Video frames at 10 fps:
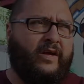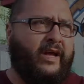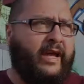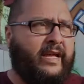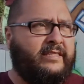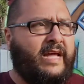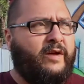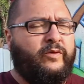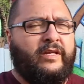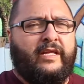It's
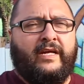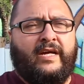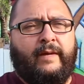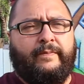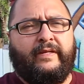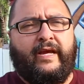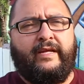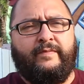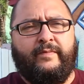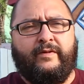not really a
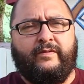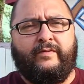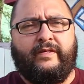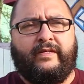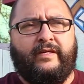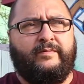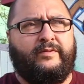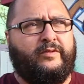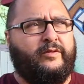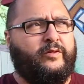complicated mural when it comes
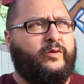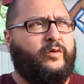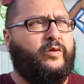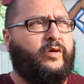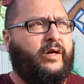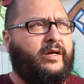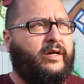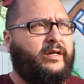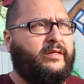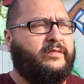to
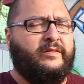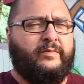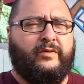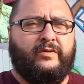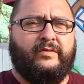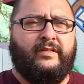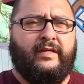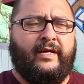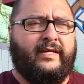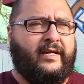symbols and
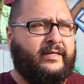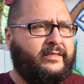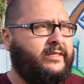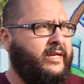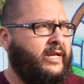icons.